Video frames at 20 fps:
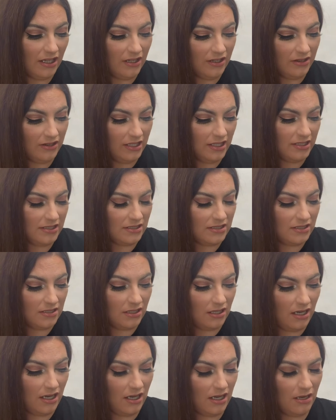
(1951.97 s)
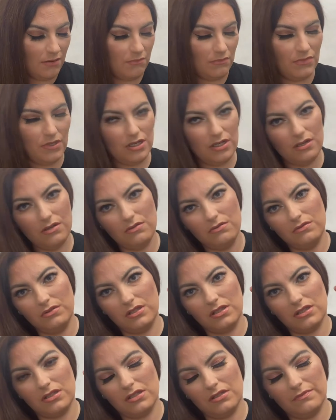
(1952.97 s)
This nudes
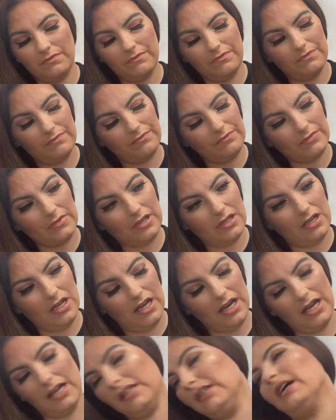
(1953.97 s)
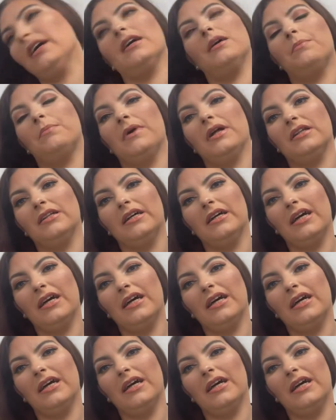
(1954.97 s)
highlighter palette,